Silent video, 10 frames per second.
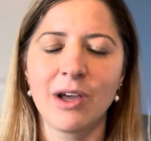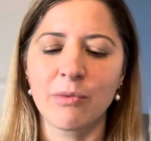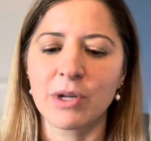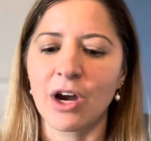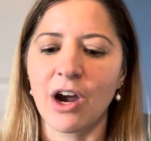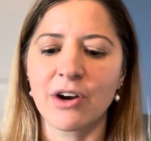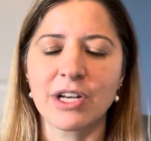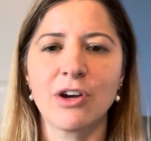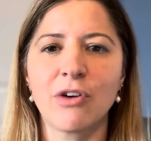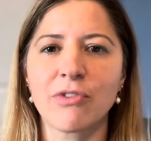we are
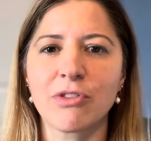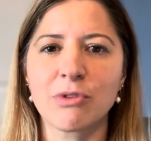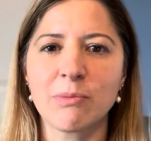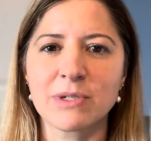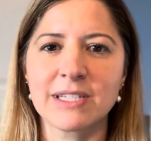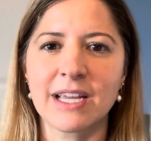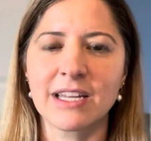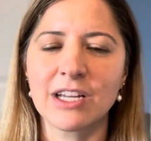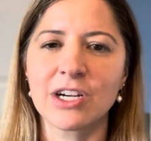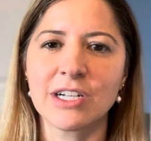already over 3%
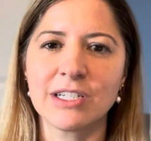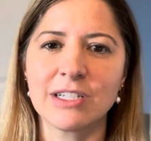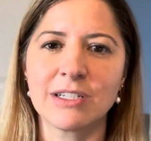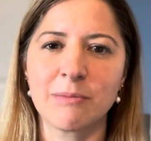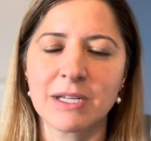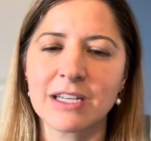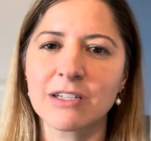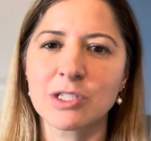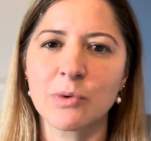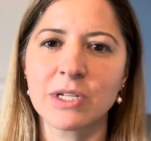here in the
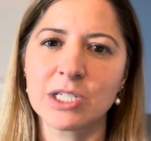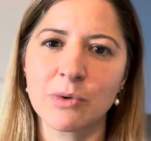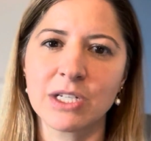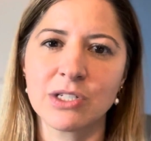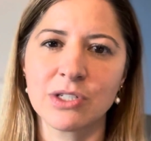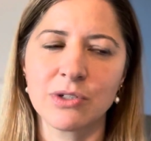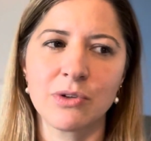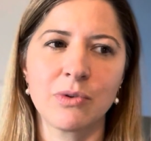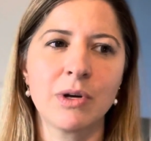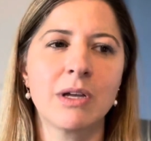beginning of
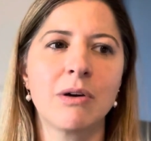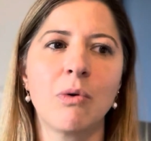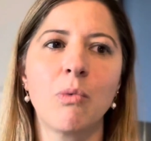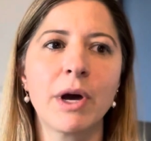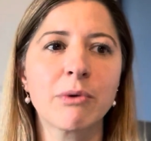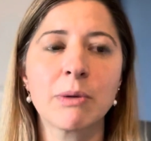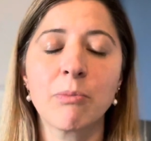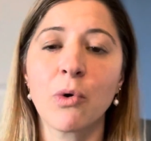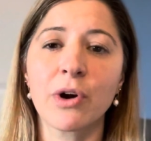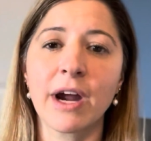2022. One
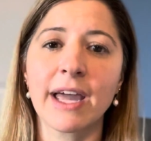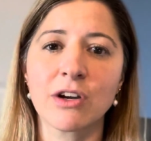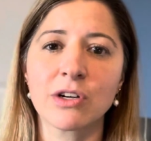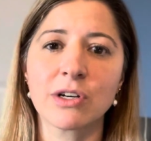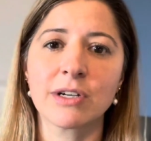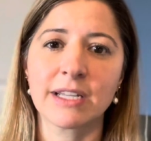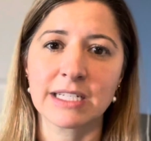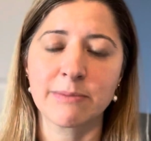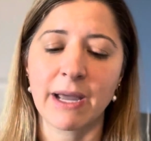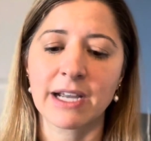report I heard
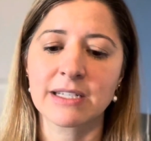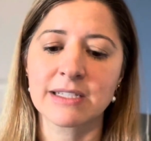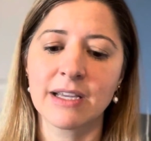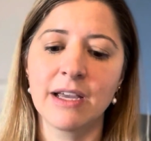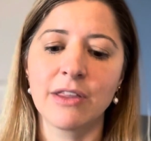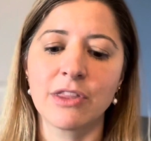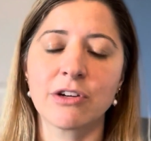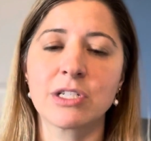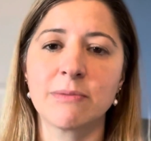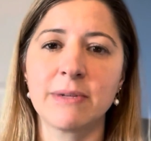expects
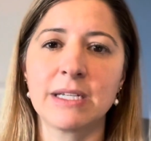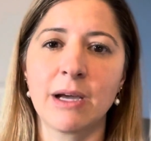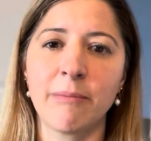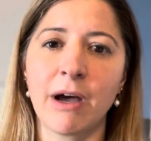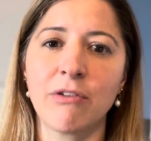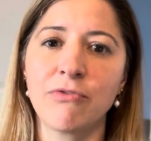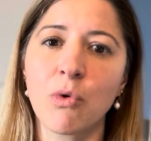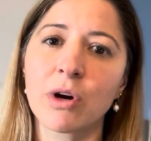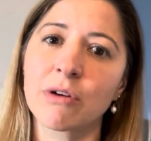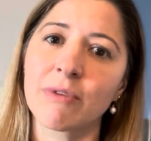there to be about
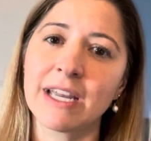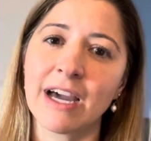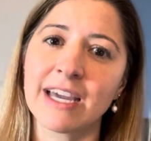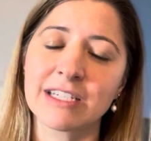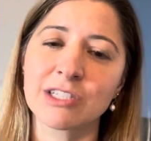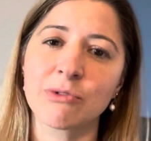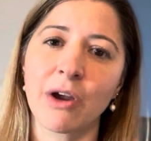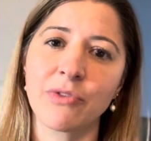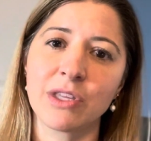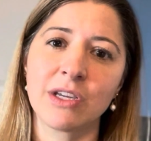four rate hikes
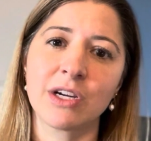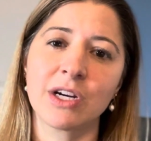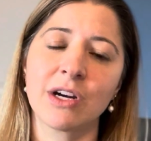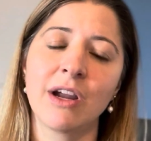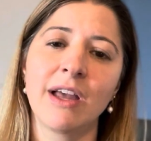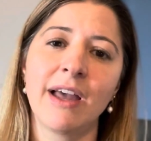throughout the year.